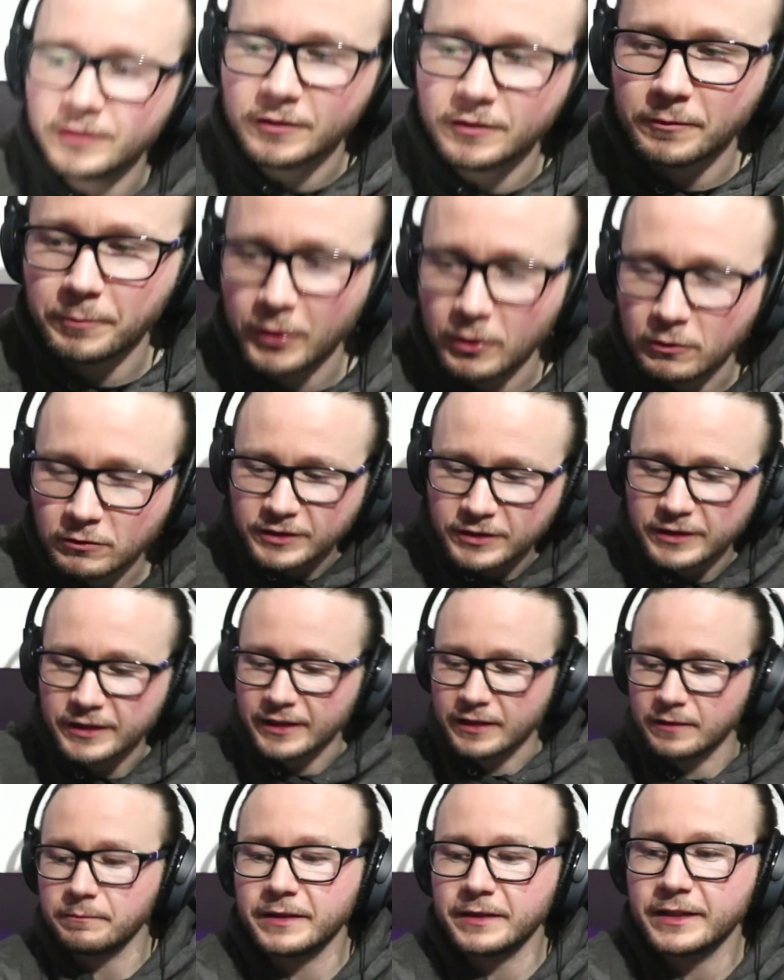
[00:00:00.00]
is approaching
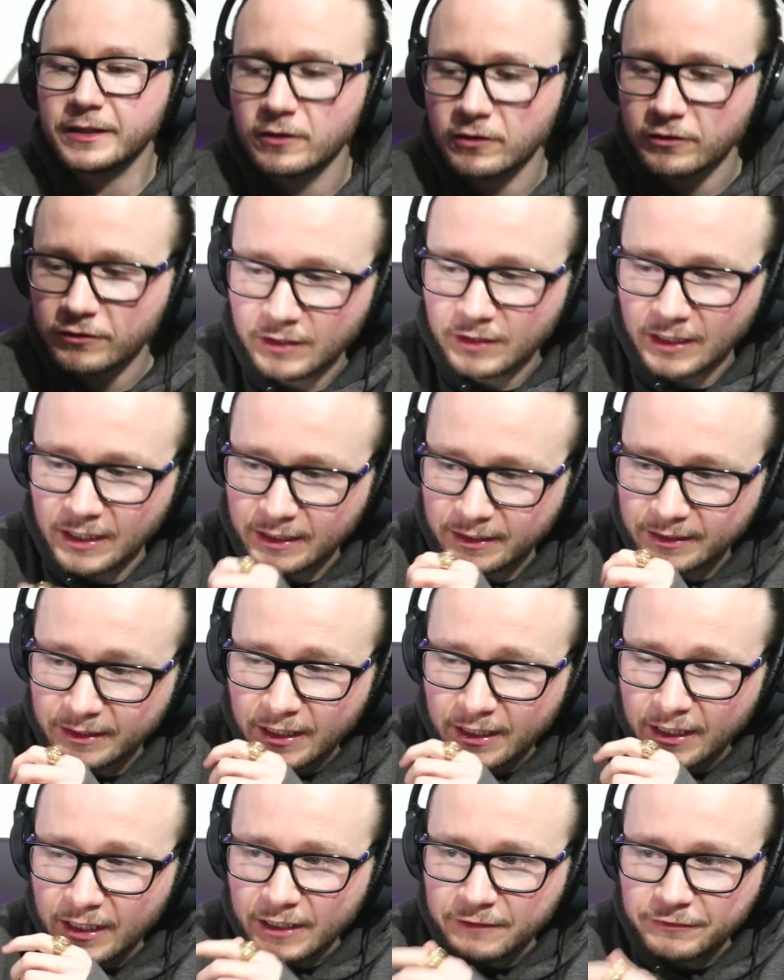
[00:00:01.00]
it because, like,
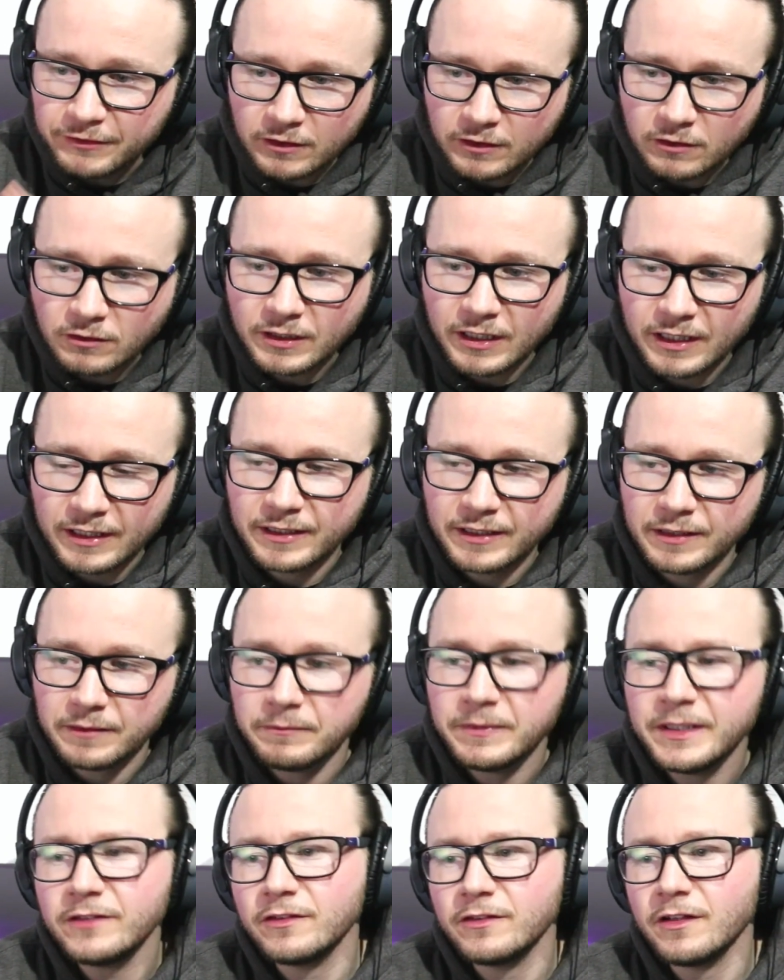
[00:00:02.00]
if you look at him,
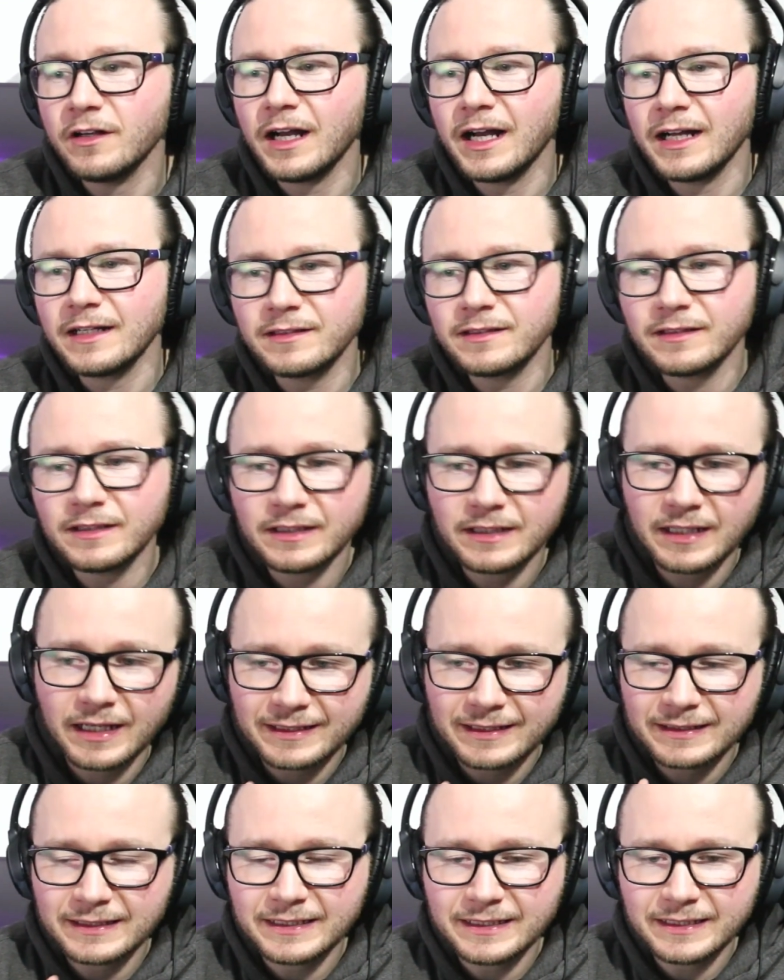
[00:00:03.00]
he's not actually
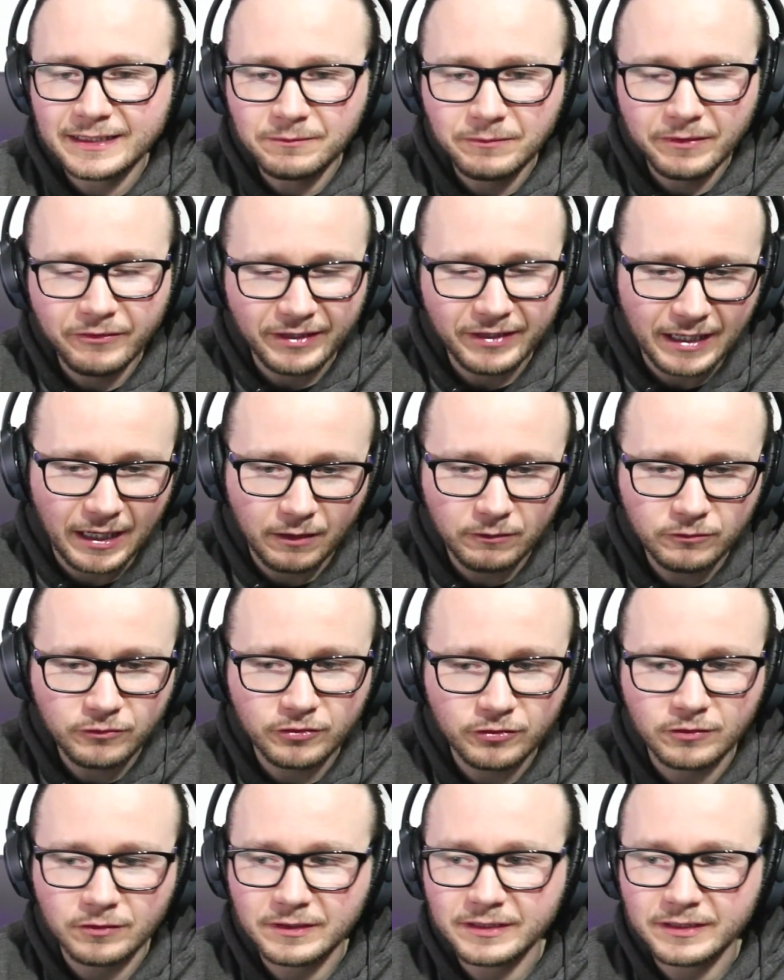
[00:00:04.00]
like leading with a council.